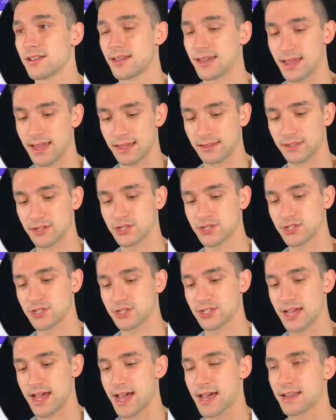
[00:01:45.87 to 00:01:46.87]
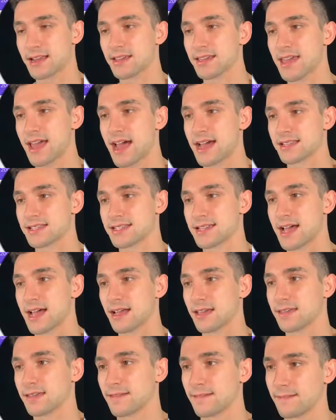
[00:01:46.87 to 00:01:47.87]
and let's just add
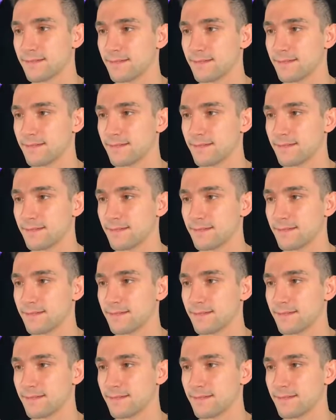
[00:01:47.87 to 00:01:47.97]
Catsack.